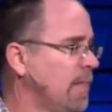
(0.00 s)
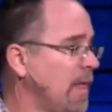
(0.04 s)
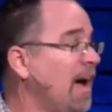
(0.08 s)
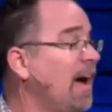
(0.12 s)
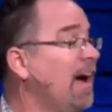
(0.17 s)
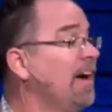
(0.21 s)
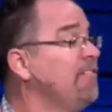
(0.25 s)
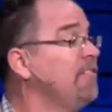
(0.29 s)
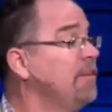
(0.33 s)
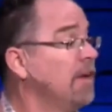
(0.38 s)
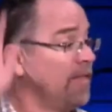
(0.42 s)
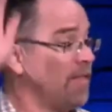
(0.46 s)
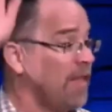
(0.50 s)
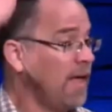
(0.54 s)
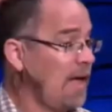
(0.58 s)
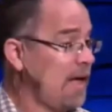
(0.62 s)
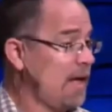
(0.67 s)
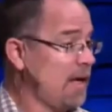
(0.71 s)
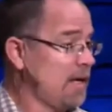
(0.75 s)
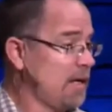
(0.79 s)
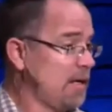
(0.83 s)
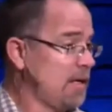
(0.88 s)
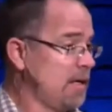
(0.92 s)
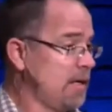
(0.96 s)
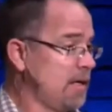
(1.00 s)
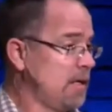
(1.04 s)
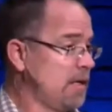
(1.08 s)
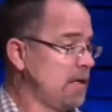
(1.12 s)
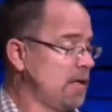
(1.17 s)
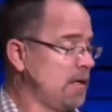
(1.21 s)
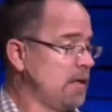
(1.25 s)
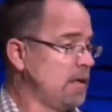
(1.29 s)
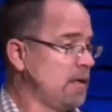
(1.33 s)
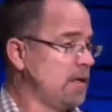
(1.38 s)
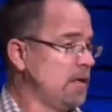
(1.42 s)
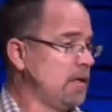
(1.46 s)
I've done that.
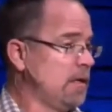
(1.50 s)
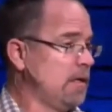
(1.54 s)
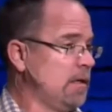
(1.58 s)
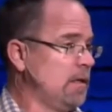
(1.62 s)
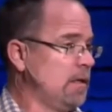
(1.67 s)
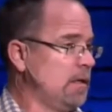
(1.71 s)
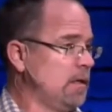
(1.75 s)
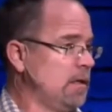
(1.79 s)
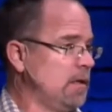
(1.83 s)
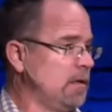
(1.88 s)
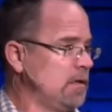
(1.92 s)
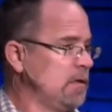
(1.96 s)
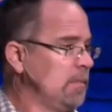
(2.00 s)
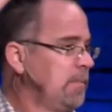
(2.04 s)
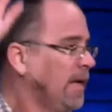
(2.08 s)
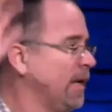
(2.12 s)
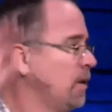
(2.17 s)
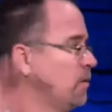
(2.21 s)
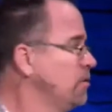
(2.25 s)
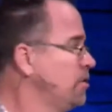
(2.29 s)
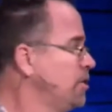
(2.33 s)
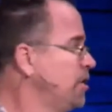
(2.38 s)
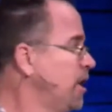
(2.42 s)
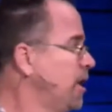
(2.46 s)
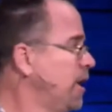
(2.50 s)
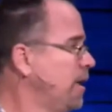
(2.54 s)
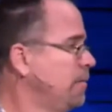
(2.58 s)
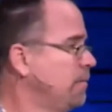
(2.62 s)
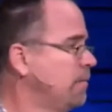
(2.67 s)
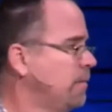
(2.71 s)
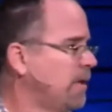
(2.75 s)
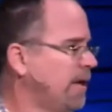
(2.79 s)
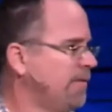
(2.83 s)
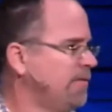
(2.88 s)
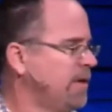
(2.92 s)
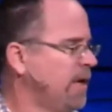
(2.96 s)
To my own shame,
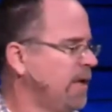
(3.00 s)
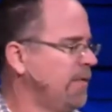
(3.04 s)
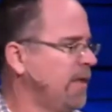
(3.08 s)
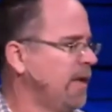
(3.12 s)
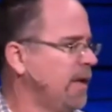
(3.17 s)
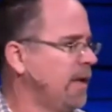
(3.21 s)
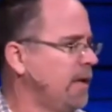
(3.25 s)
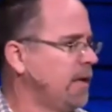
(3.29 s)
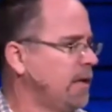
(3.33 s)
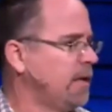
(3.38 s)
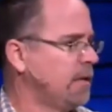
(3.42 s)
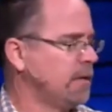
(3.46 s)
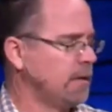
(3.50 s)
I've done that.